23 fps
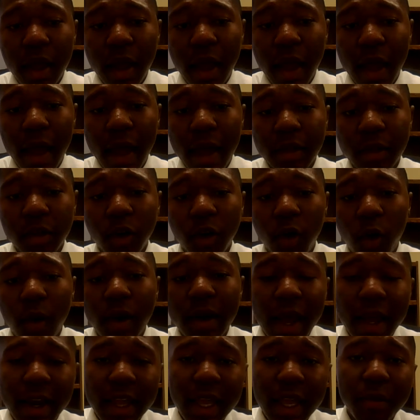at a
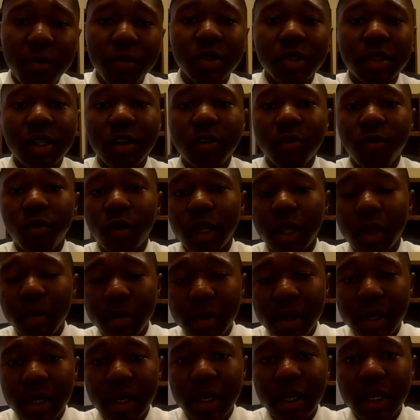98% for the
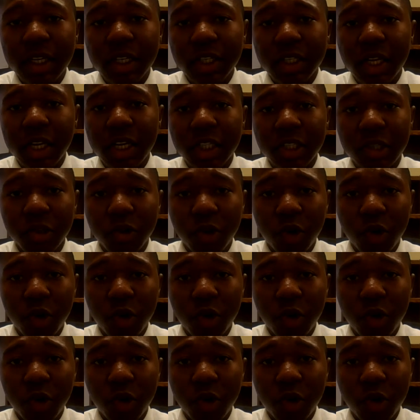immediate initiation